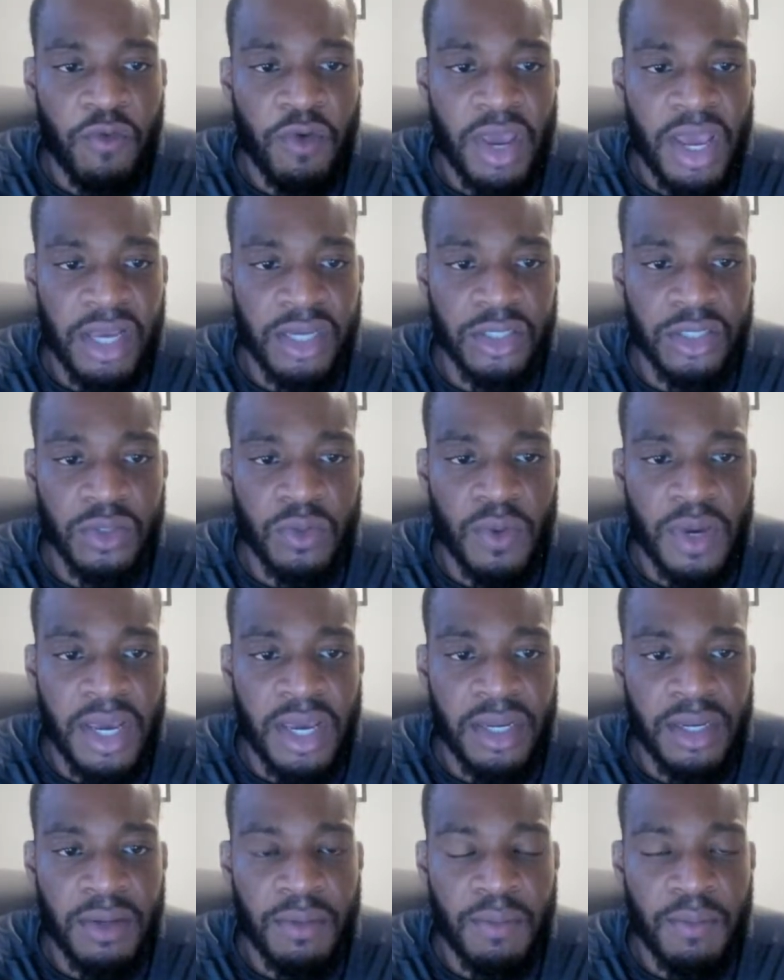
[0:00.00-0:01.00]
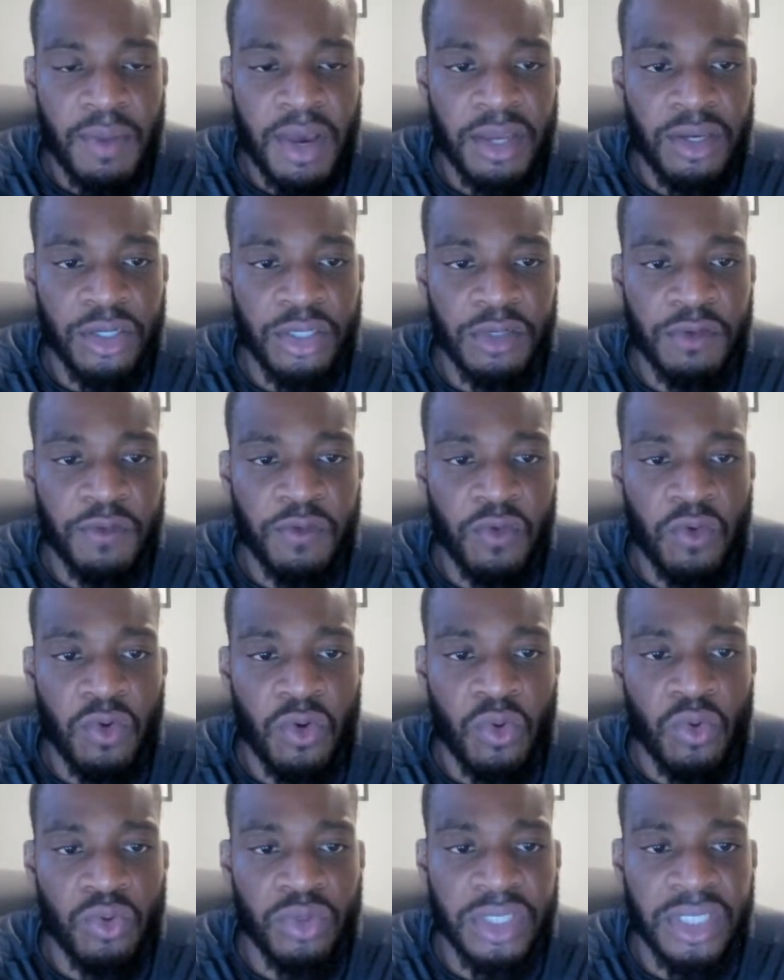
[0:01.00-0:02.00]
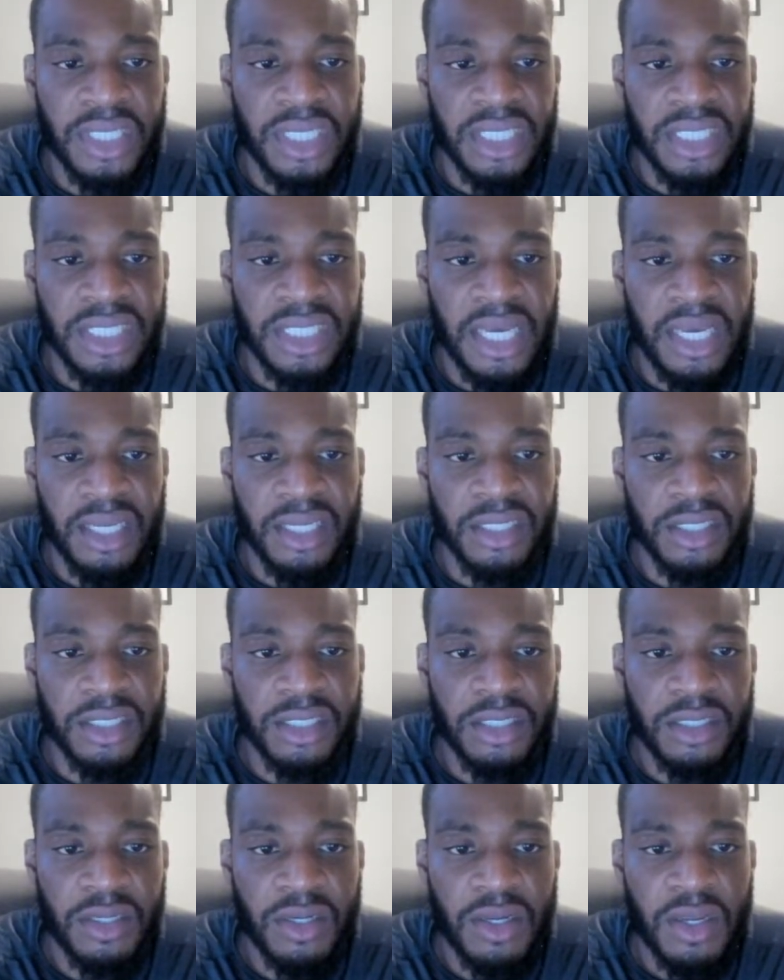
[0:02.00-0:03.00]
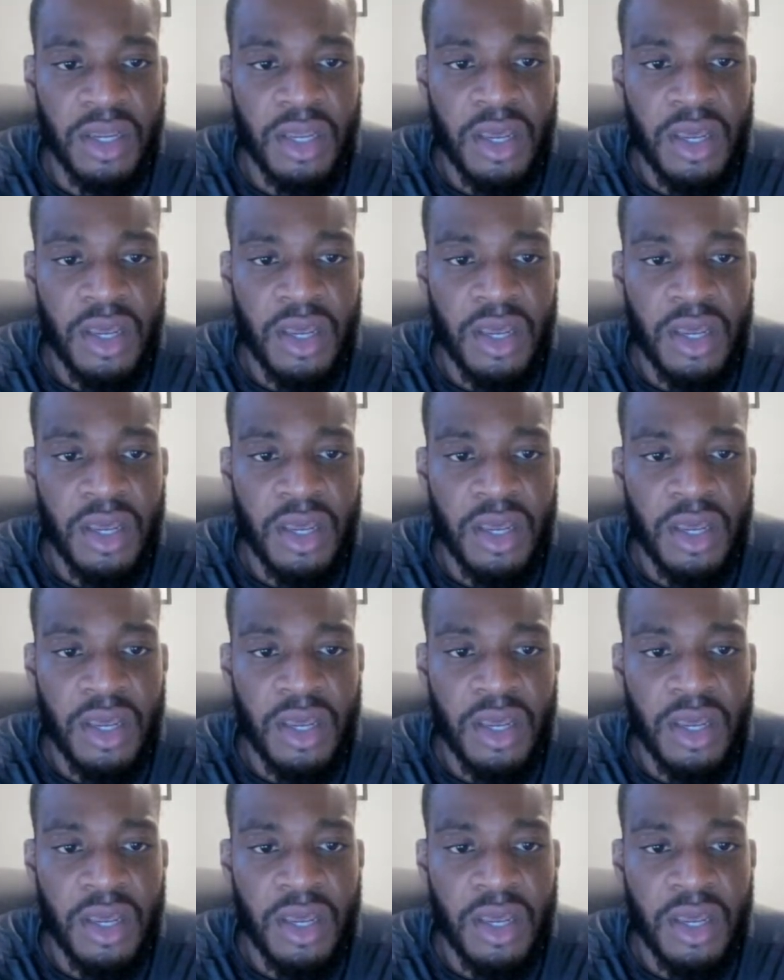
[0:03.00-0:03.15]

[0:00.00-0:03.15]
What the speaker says: 3x squared minus 4 all to the 6.